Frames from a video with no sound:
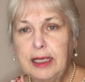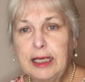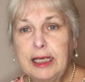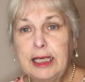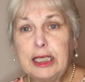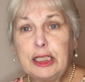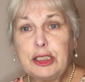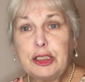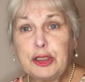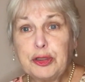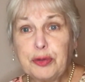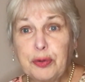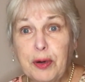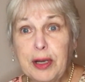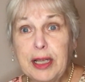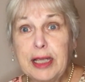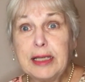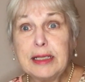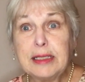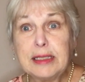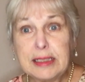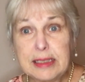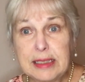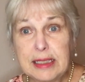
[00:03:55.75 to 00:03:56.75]
It
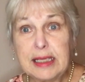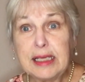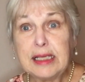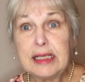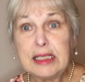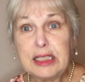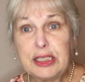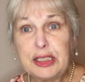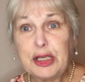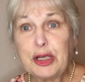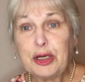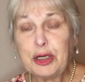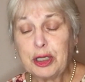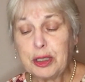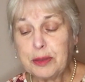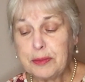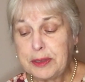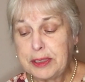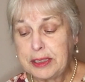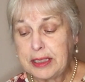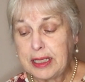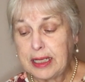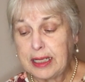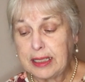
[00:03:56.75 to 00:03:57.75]
transcends
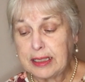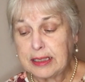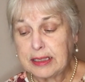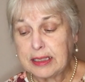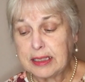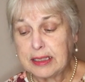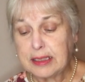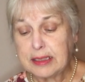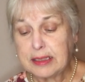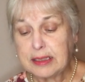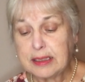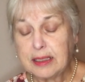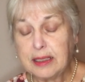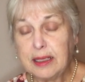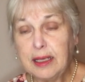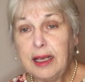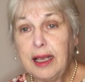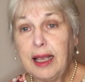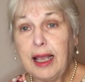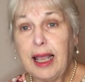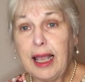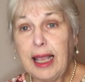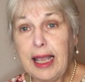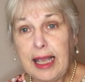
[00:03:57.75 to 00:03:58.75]
circumstances,
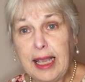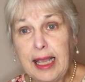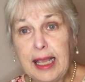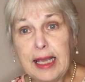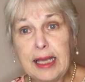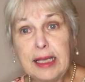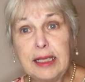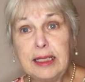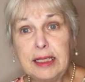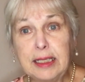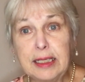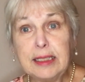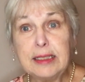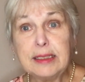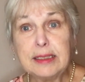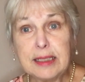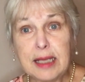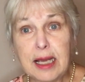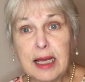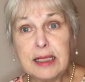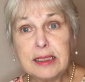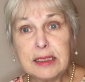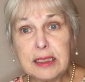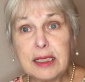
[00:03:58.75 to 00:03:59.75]
and it
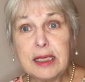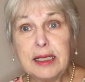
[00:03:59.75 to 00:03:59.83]
does